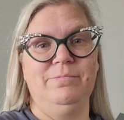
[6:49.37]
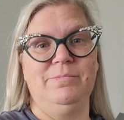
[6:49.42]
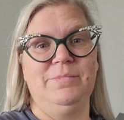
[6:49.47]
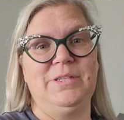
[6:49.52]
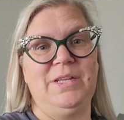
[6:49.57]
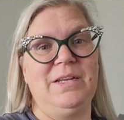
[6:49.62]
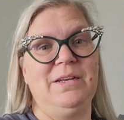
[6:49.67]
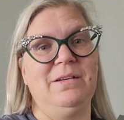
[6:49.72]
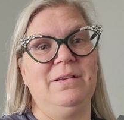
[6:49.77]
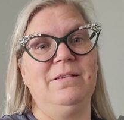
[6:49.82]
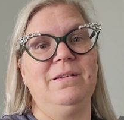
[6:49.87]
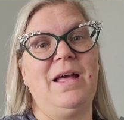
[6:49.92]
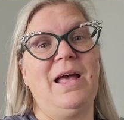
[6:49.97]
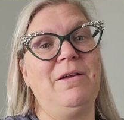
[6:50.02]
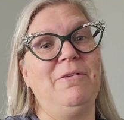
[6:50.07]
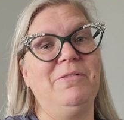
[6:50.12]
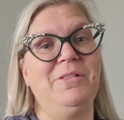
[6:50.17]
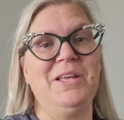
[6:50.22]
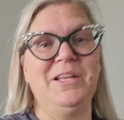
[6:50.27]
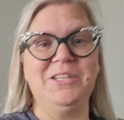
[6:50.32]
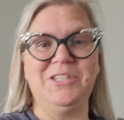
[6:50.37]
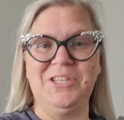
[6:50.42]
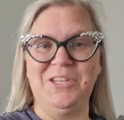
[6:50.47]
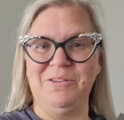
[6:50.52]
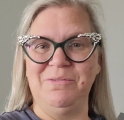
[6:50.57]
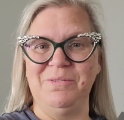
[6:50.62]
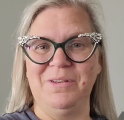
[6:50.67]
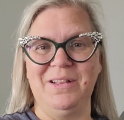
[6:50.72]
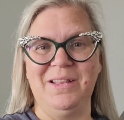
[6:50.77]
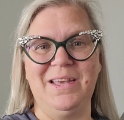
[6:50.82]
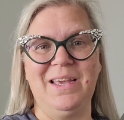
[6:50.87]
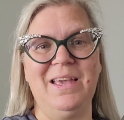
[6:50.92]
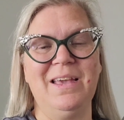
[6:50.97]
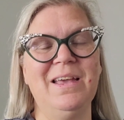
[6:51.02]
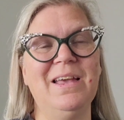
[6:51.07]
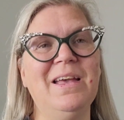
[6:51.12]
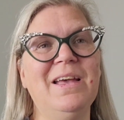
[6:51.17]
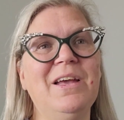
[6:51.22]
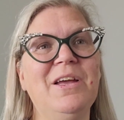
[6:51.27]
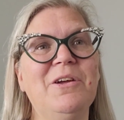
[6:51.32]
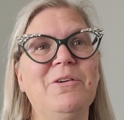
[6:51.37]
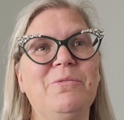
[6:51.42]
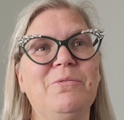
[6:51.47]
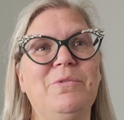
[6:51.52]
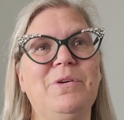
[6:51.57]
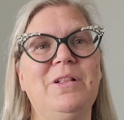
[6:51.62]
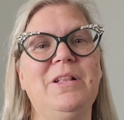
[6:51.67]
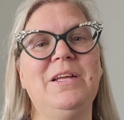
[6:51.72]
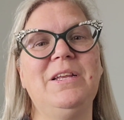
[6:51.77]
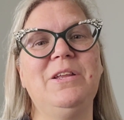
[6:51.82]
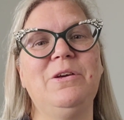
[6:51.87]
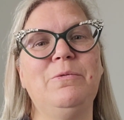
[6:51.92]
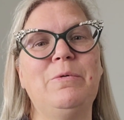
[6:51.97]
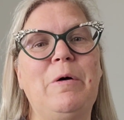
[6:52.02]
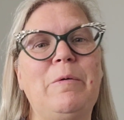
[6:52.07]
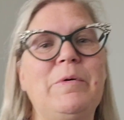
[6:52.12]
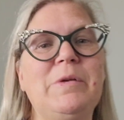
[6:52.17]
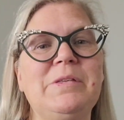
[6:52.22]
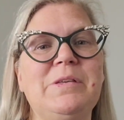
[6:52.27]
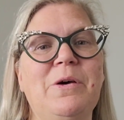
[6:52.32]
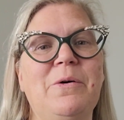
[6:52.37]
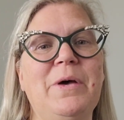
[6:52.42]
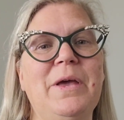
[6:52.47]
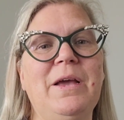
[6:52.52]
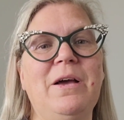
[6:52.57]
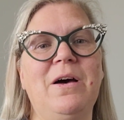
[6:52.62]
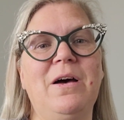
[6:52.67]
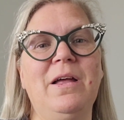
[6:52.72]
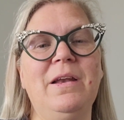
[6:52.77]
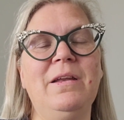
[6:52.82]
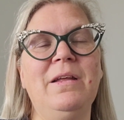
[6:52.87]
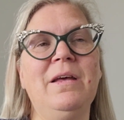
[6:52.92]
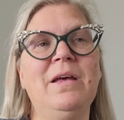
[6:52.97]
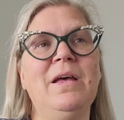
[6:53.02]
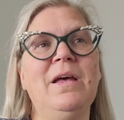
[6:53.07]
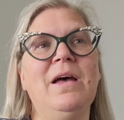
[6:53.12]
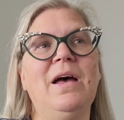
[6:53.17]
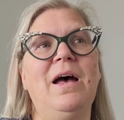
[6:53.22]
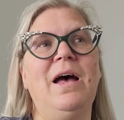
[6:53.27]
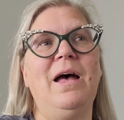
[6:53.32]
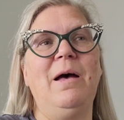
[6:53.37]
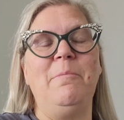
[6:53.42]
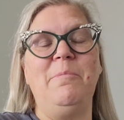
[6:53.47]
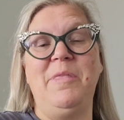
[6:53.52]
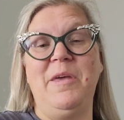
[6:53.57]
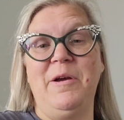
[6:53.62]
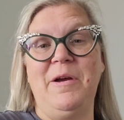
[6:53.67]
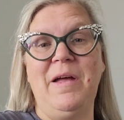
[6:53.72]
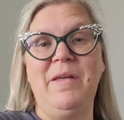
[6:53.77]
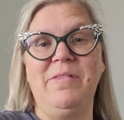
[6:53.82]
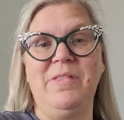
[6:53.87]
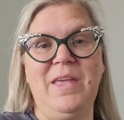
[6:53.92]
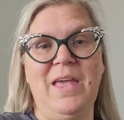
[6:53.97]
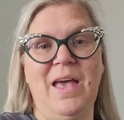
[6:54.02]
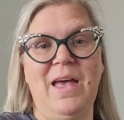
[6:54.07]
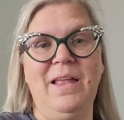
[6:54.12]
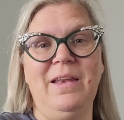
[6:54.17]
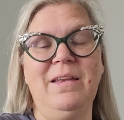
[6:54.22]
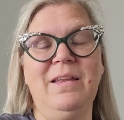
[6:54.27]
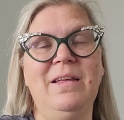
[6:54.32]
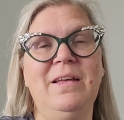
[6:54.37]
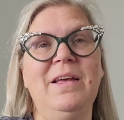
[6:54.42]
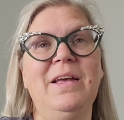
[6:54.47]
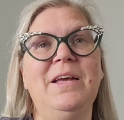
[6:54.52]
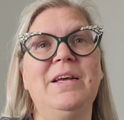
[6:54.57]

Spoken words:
I don't think she really knew what was going on there at the end.